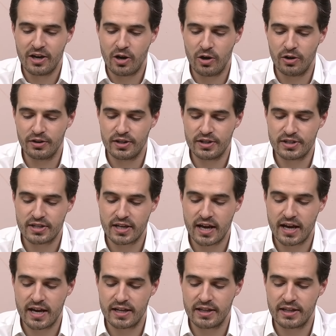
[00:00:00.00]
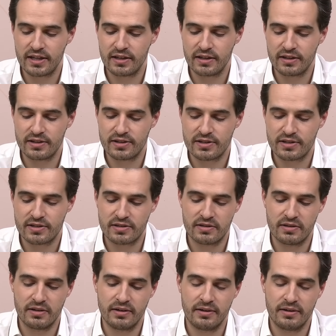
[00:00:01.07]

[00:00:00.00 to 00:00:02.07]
on the side. It's